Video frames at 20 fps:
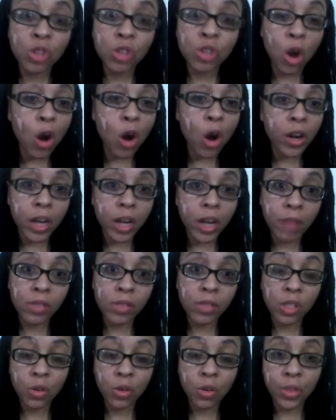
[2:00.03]
the card and never
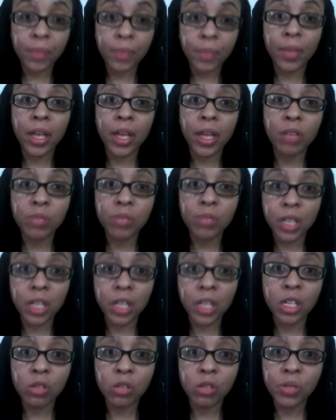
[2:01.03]
told them that he was going
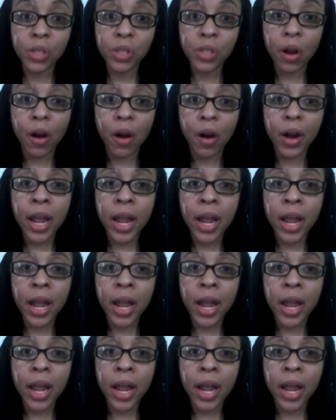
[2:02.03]
to use the card.